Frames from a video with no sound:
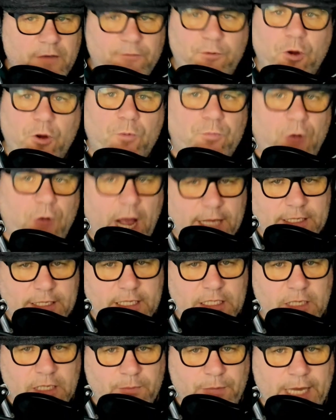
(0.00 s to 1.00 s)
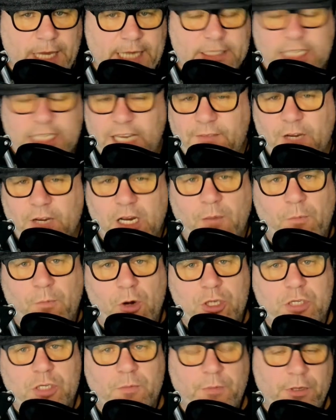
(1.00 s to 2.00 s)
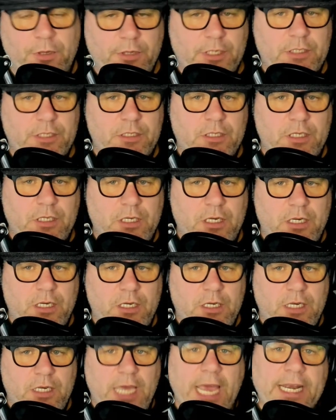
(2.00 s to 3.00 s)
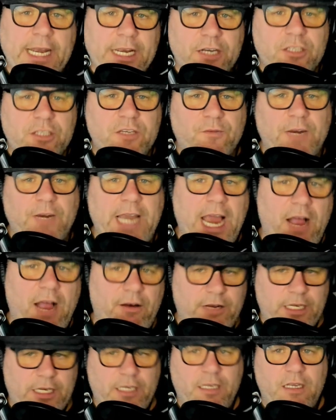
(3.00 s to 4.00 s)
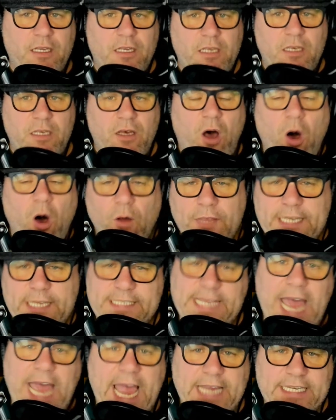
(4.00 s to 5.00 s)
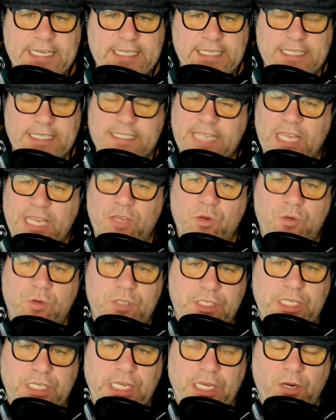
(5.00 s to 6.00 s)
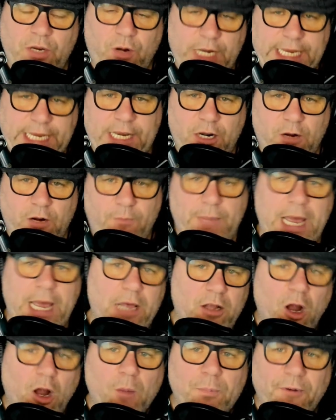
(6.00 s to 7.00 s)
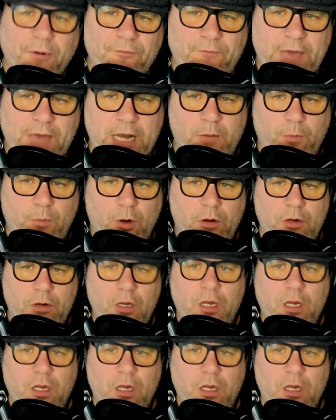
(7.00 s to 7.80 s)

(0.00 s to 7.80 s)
food processing plants, even commercial buildings. And here's the reality. All these accidents that you see or hear about are preventable.